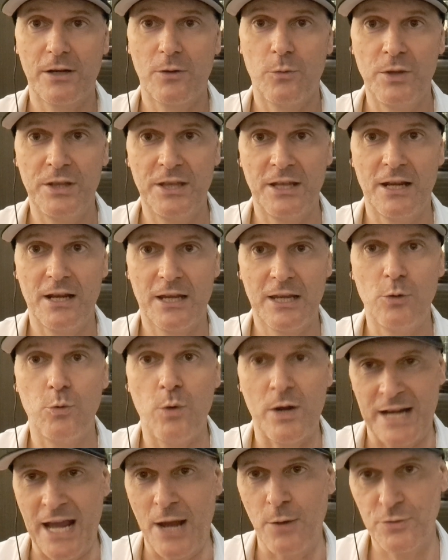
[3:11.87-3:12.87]
with like
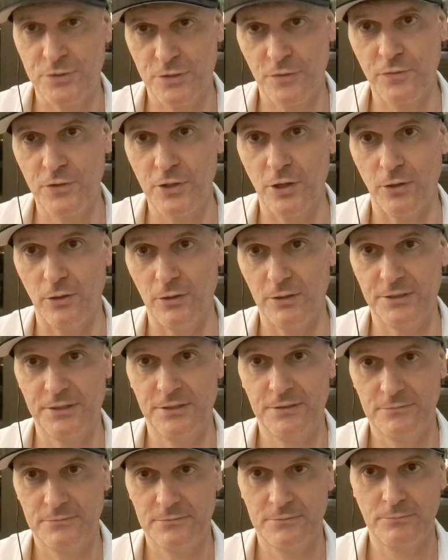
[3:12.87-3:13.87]
1 ounce of gold,
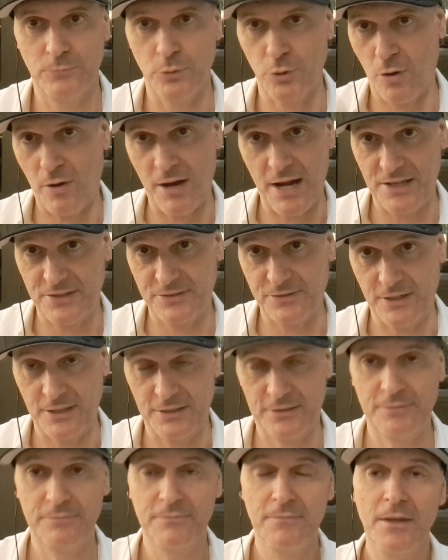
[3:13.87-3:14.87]
more or less,
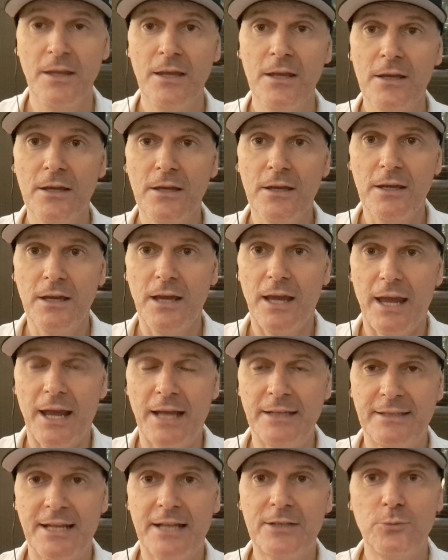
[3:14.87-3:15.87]
right?
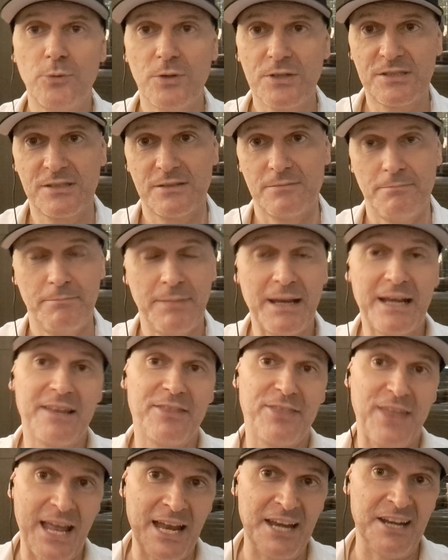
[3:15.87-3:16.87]
And that was back
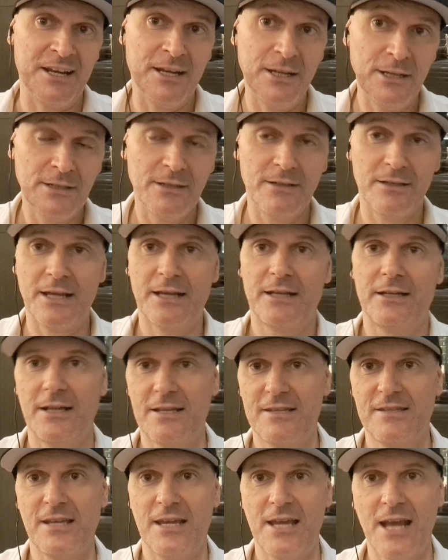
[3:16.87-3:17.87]
then, like
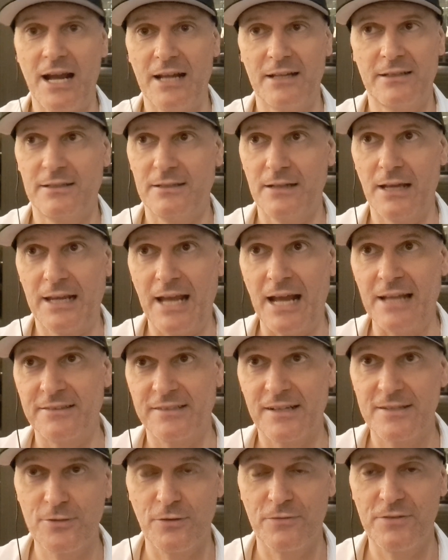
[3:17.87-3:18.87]
let's say like
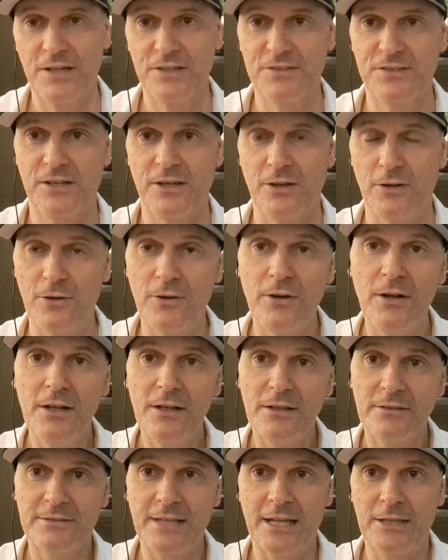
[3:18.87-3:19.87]
hundreds of years ago,
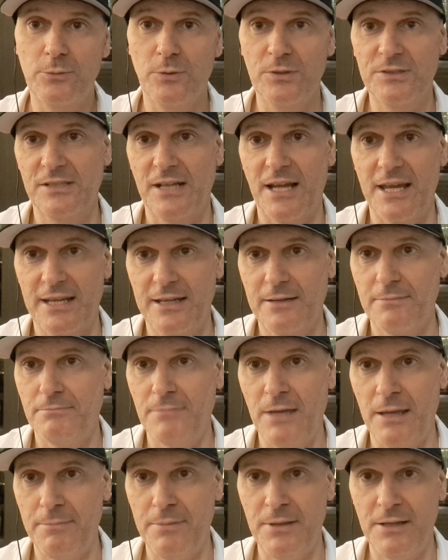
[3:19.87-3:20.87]
that was like
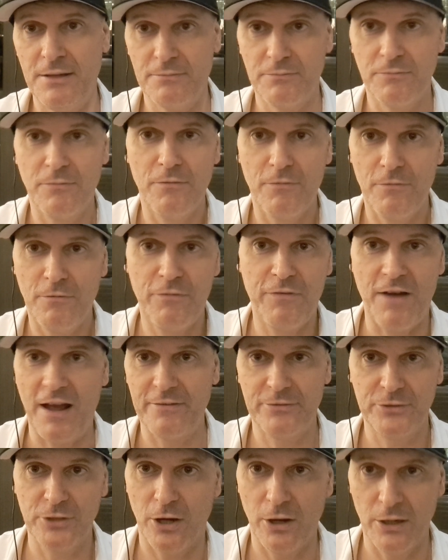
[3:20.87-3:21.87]
maybe
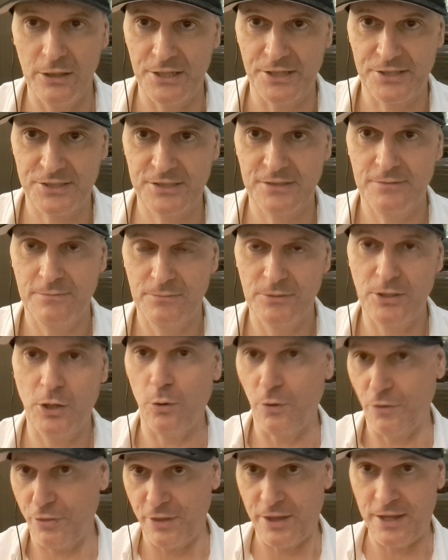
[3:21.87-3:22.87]
$5, the
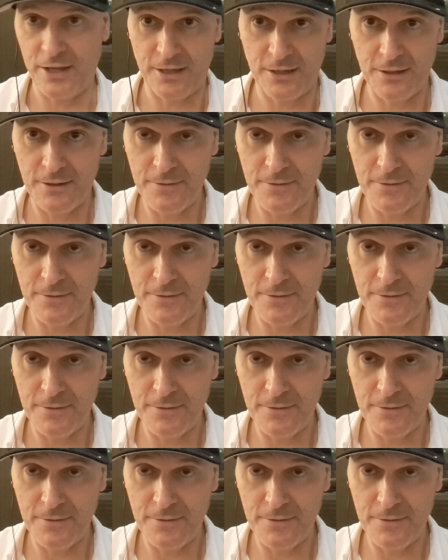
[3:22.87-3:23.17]
whole thing.